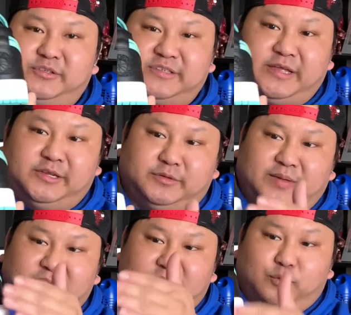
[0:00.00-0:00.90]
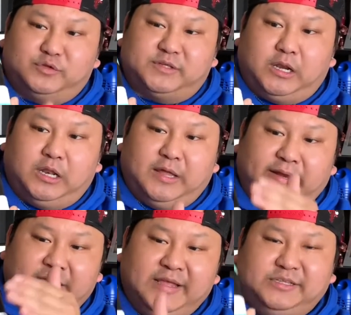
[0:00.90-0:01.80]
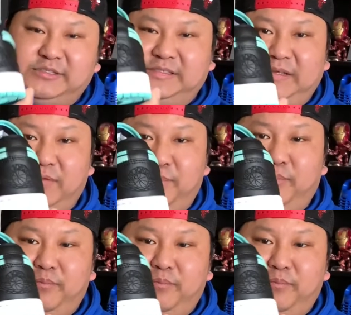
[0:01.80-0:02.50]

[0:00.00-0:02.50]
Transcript: decided to make this more subtle and just leave it